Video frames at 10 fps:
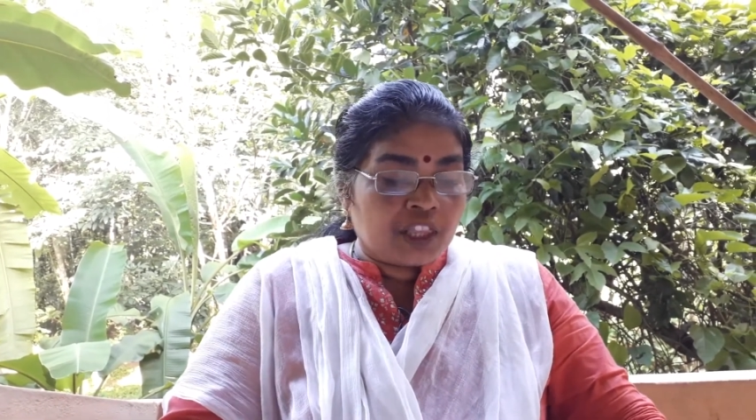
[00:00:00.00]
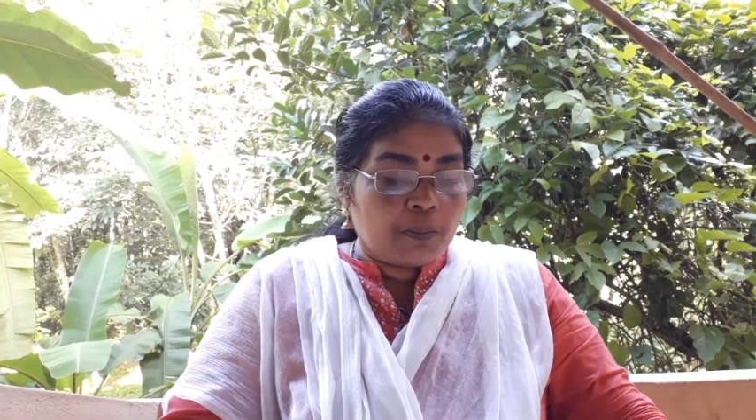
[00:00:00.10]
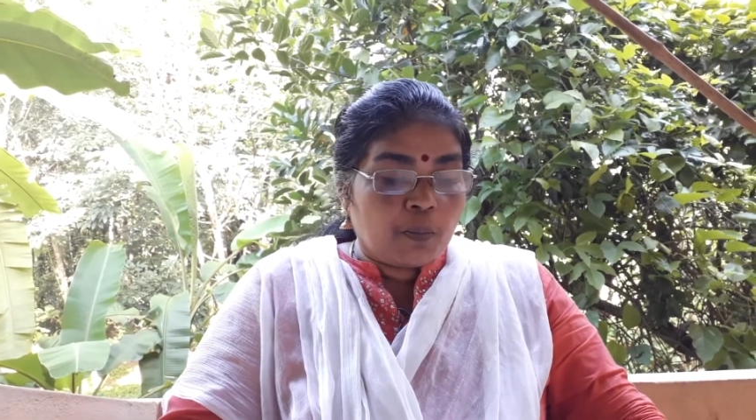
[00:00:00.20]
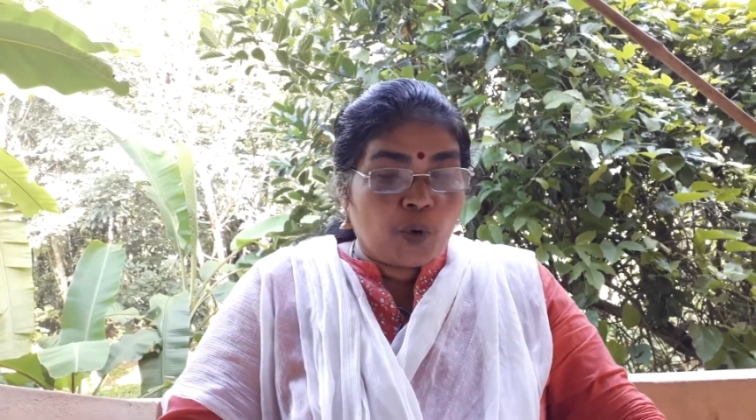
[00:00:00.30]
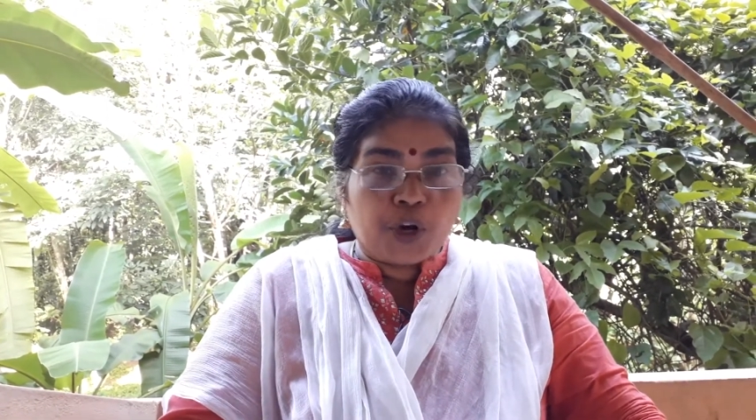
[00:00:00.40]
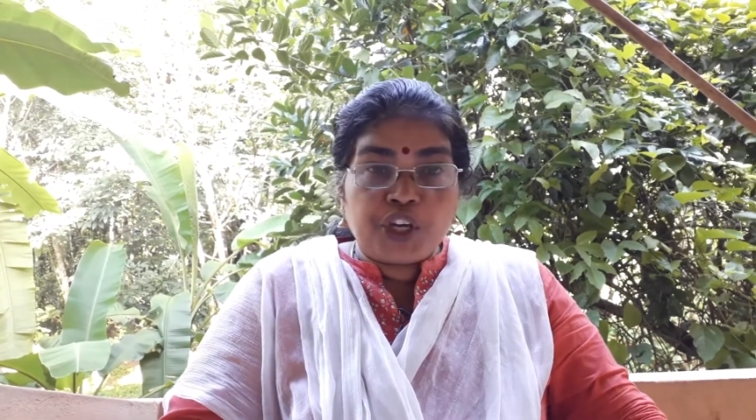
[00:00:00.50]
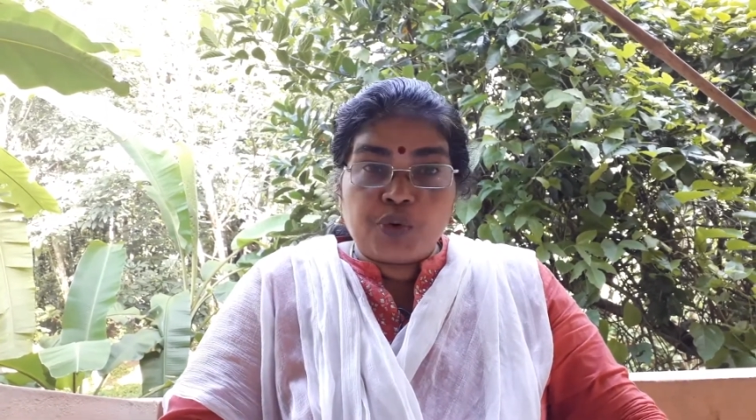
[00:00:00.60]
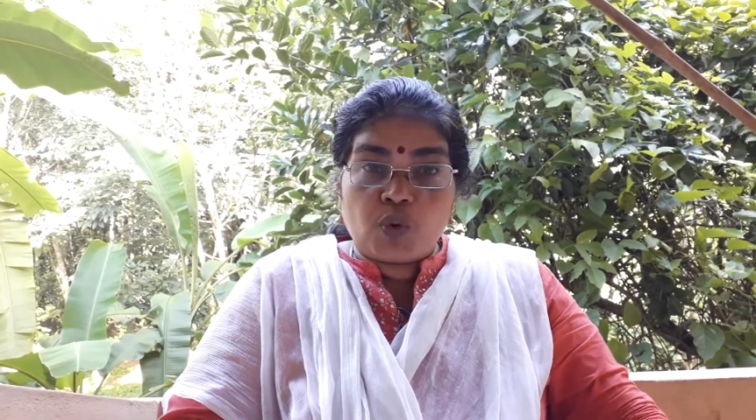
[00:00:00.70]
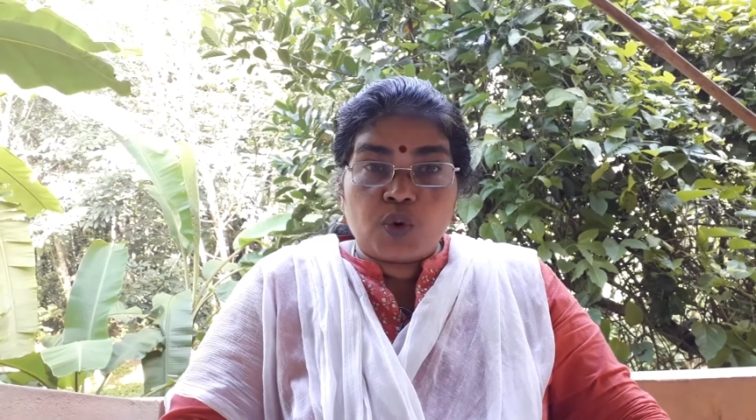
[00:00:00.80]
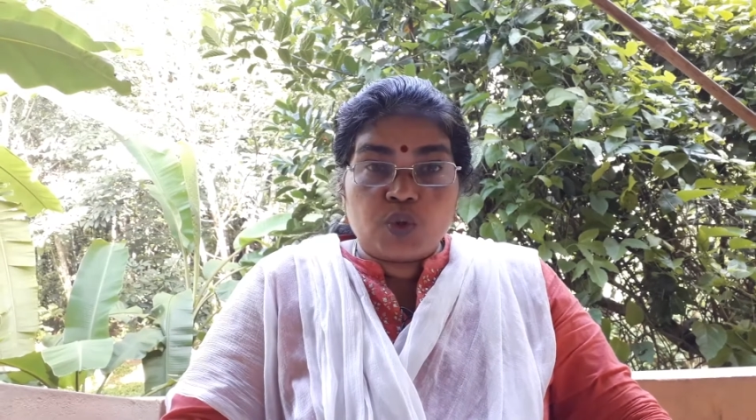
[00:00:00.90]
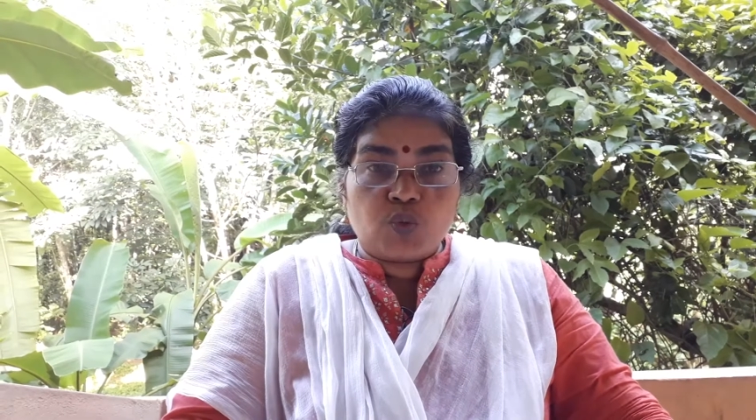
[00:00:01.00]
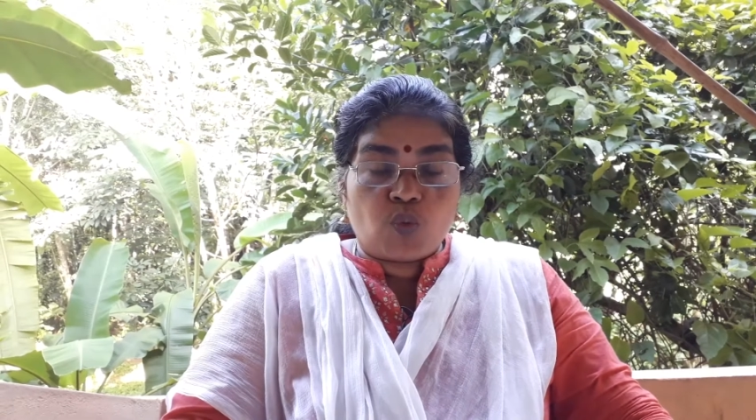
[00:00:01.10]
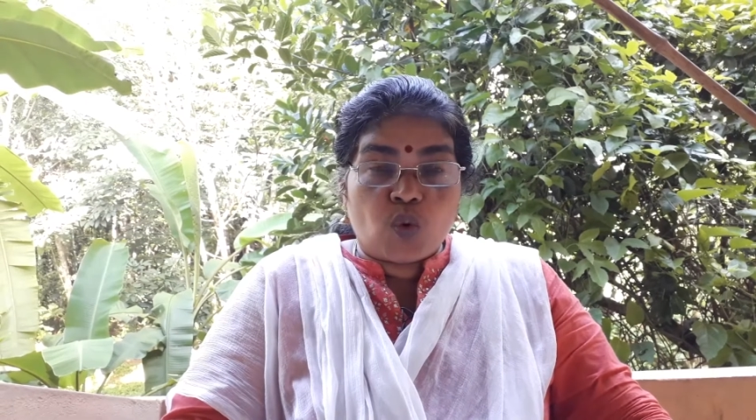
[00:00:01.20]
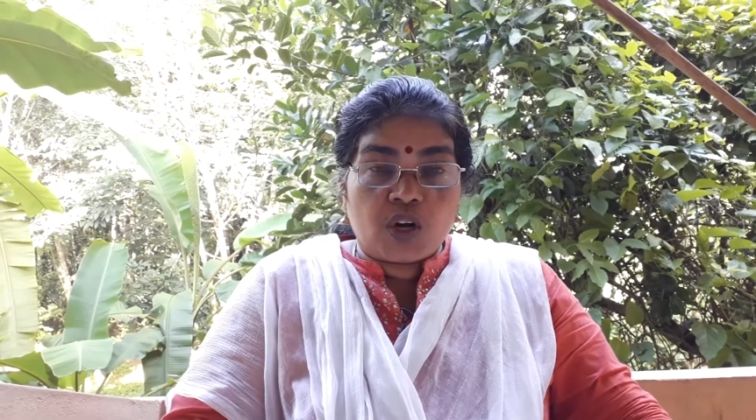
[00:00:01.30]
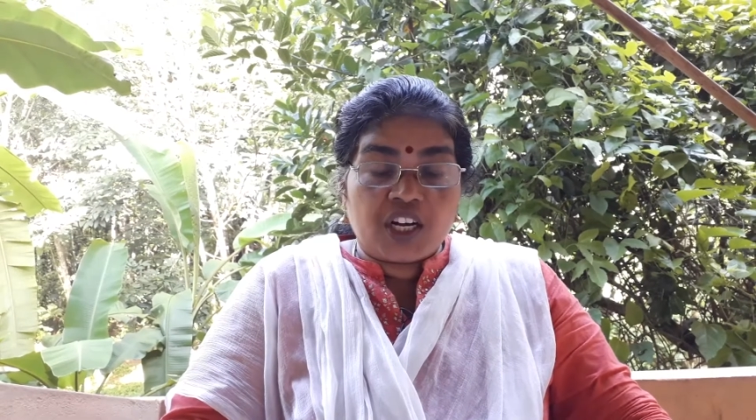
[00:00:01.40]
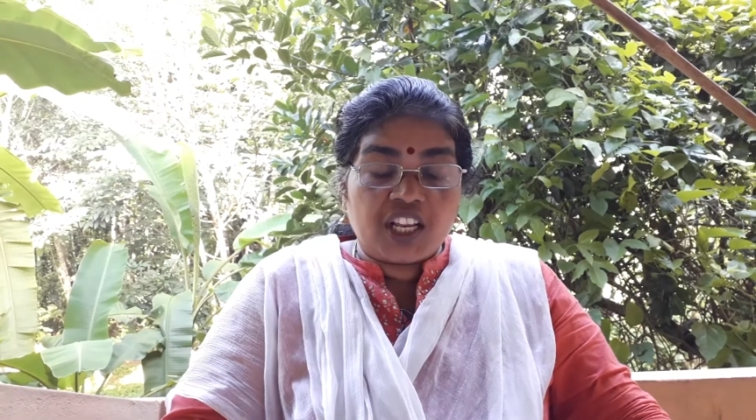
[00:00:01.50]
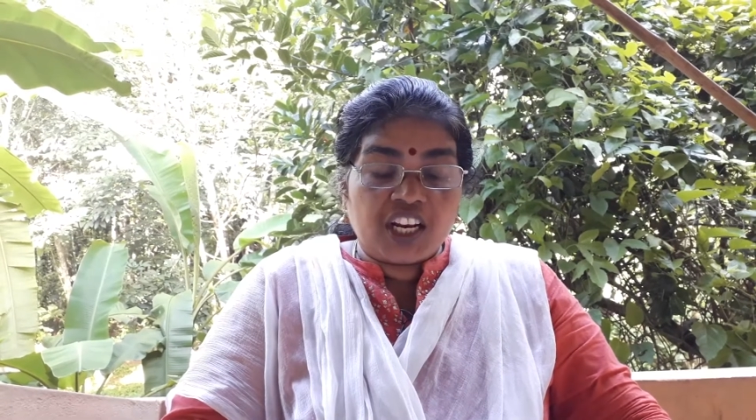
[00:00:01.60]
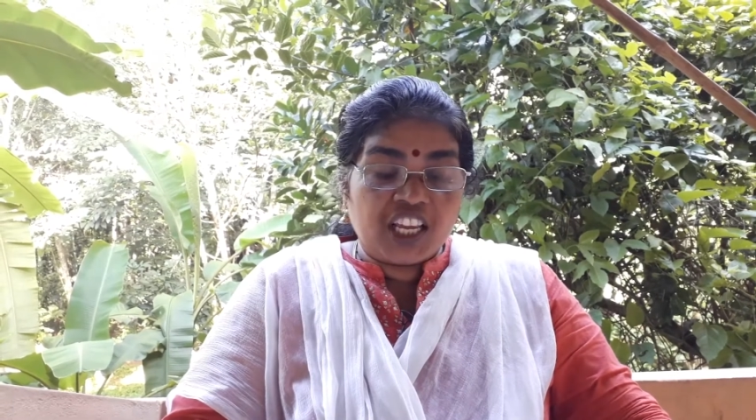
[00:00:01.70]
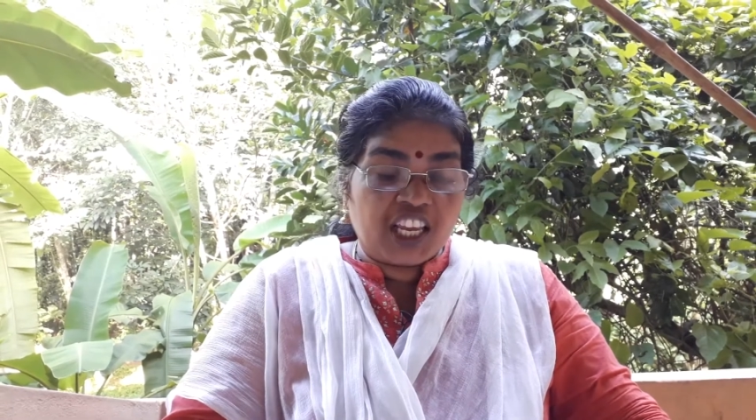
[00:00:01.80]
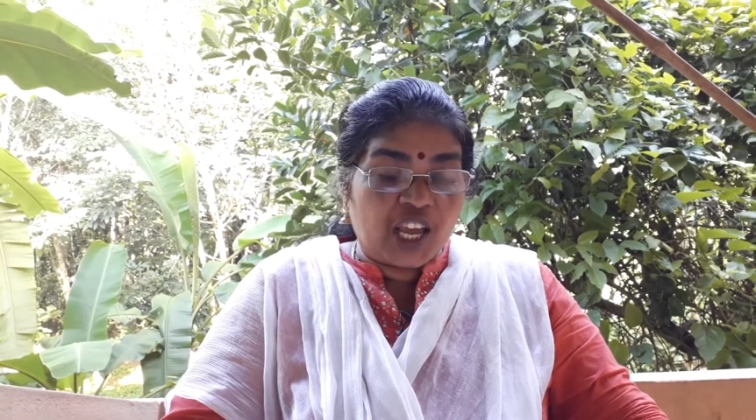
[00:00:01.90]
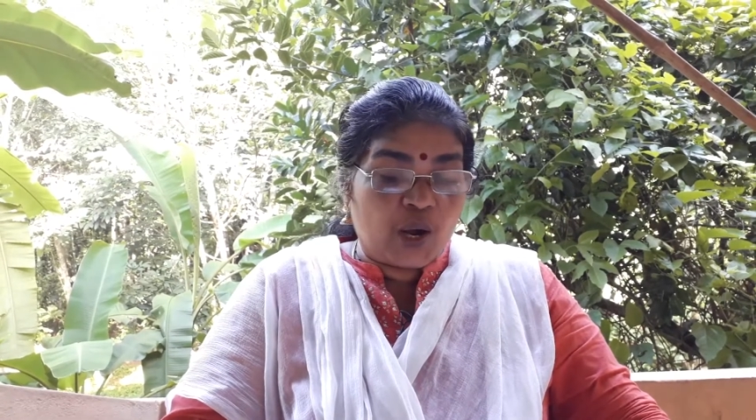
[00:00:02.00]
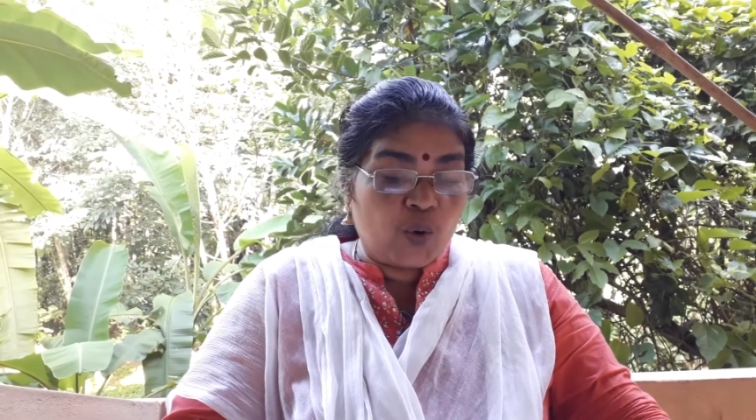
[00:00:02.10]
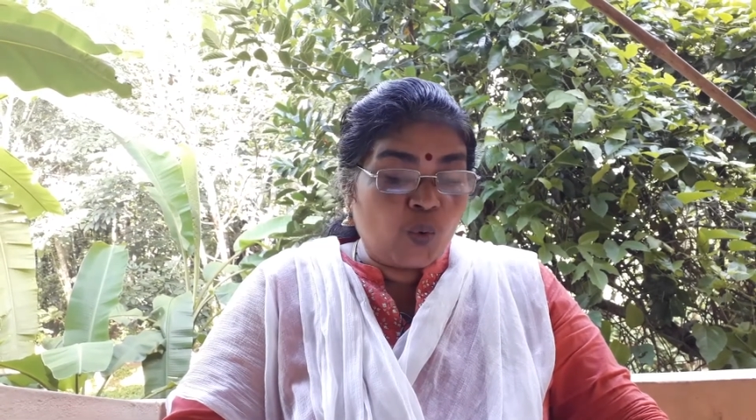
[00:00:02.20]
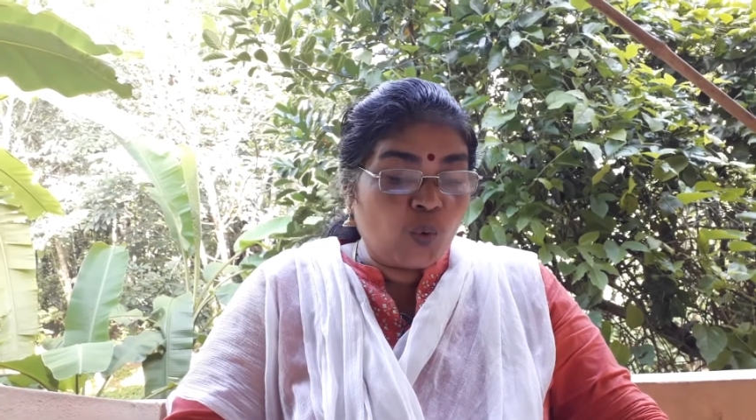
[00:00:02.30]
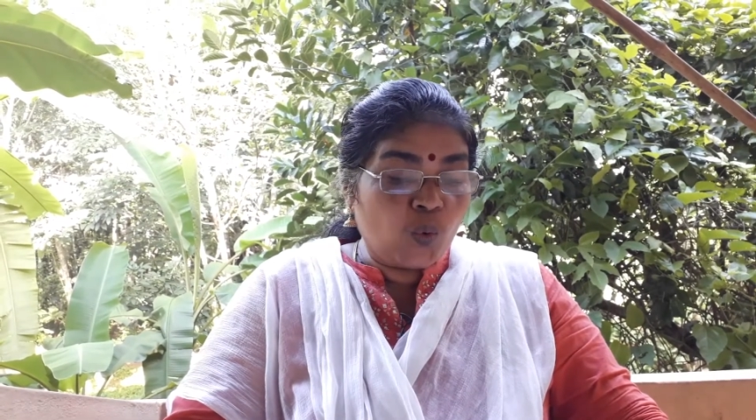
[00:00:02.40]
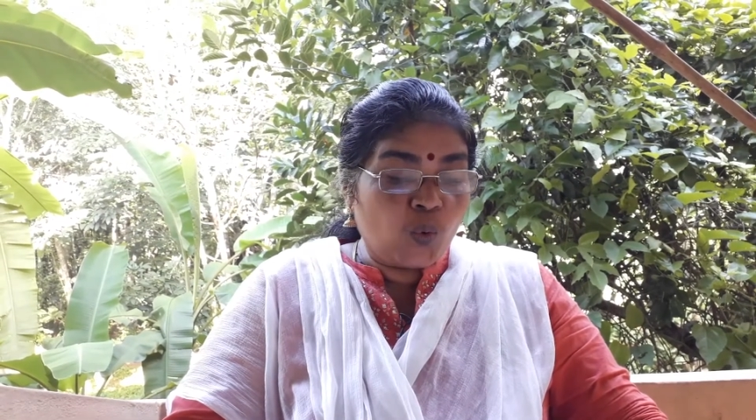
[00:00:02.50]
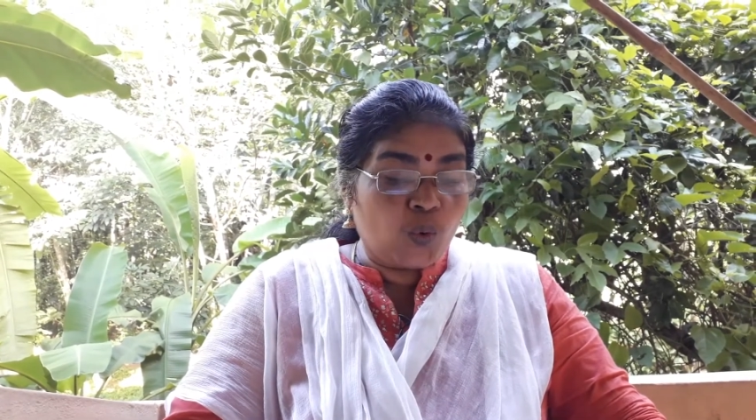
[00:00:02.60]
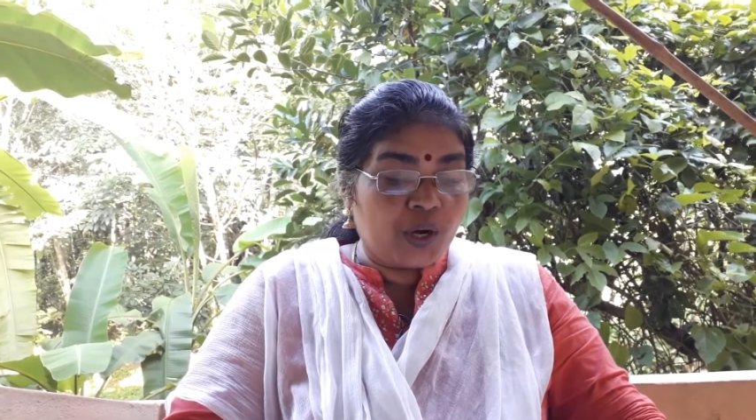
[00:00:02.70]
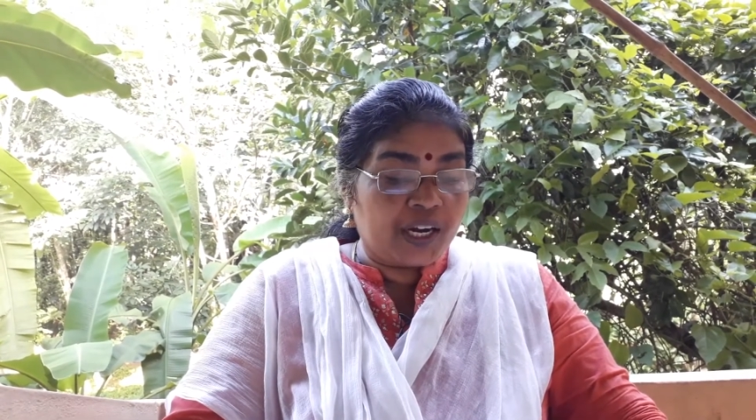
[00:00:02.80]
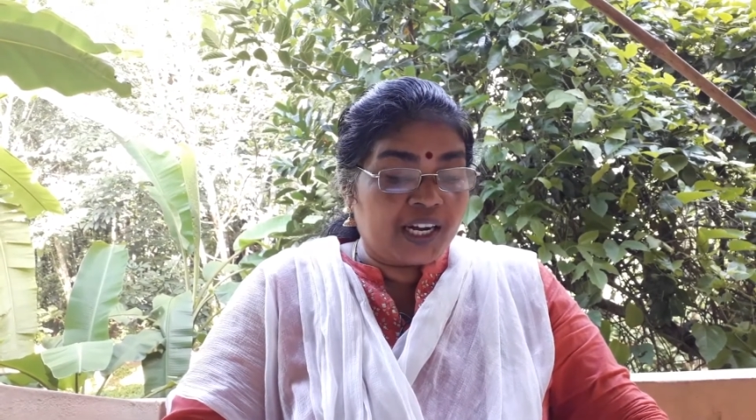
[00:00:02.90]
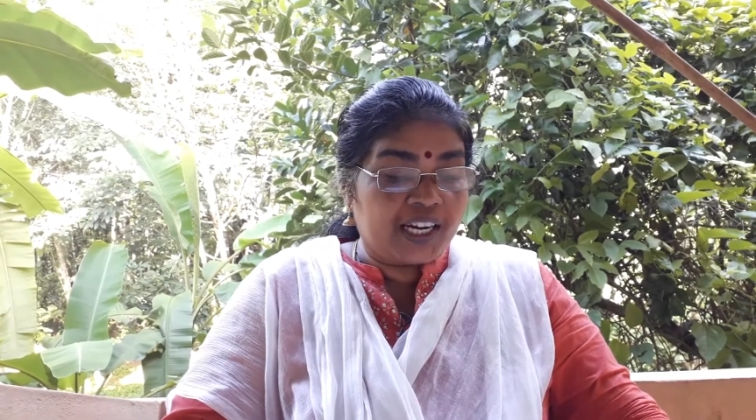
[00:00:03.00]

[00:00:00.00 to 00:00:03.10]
The poet was wandering alone